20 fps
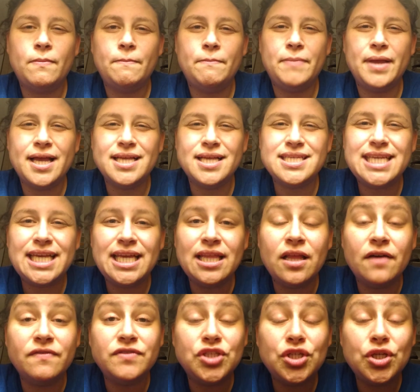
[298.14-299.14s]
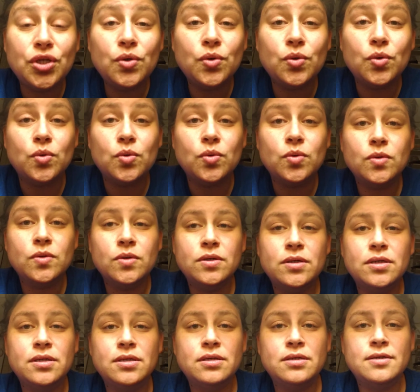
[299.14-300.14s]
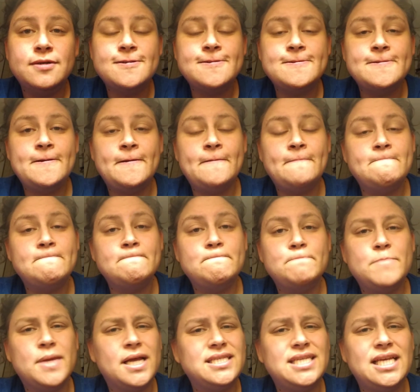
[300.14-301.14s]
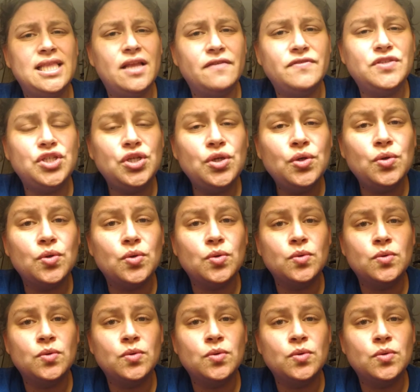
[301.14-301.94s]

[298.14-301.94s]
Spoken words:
Because he loved you. Because he loved you.